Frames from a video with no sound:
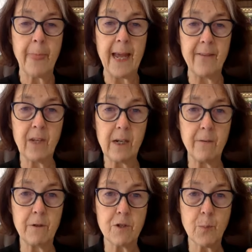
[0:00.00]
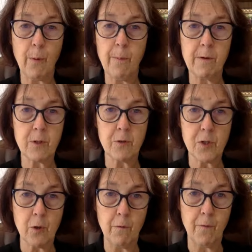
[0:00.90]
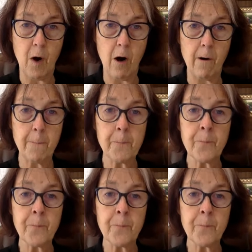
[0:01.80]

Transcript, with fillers: And the governor's proposal so far